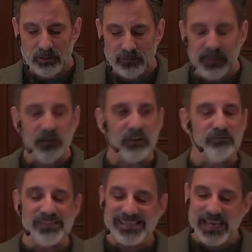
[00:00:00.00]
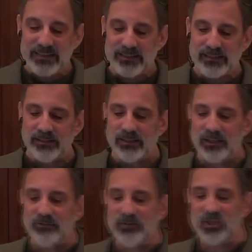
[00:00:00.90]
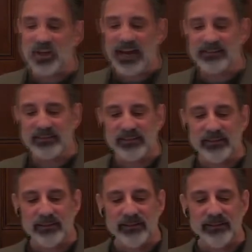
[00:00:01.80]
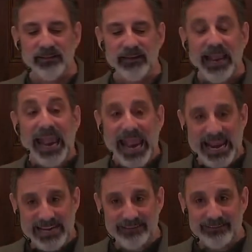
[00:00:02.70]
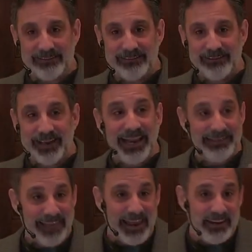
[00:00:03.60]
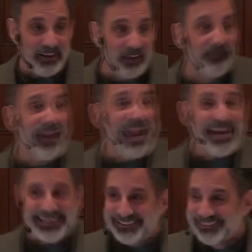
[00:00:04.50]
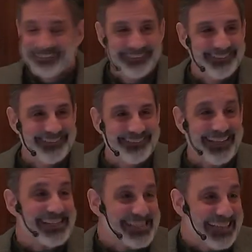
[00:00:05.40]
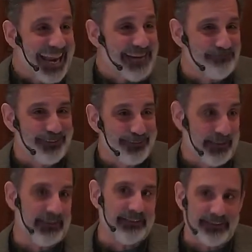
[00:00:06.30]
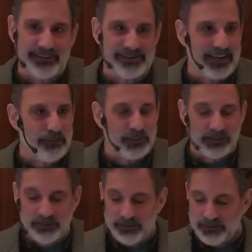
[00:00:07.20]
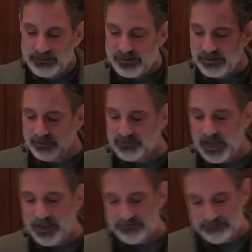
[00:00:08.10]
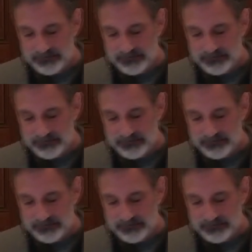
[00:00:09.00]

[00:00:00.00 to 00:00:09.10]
they only resent, reject, hate, and then evade. They escape, thinking they're escaping the Son of God.